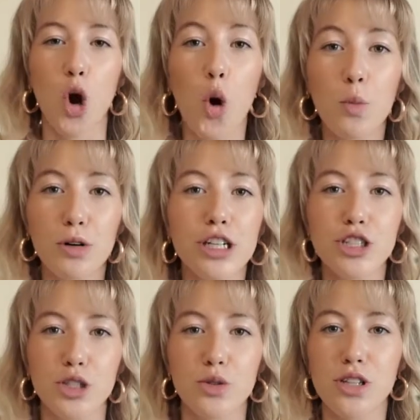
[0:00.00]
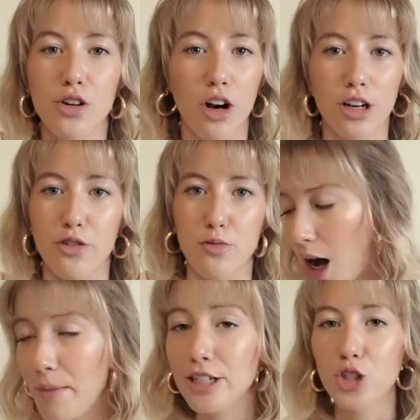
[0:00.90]
Don't bring shoes that are uncomfortable.
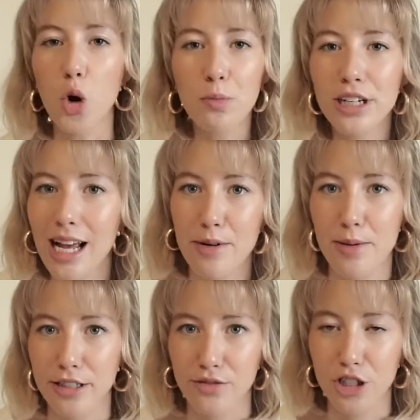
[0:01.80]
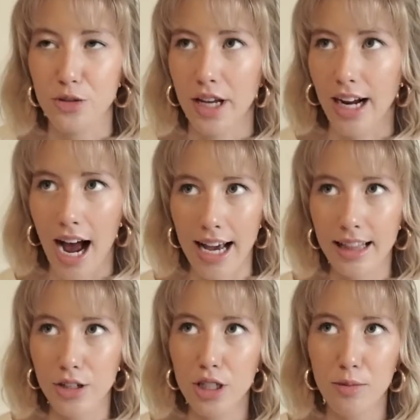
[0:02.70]
And don't bring that many pairs of shoes. Like, I
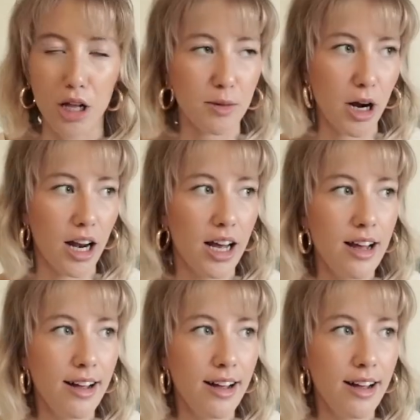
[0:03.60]
literally probably brought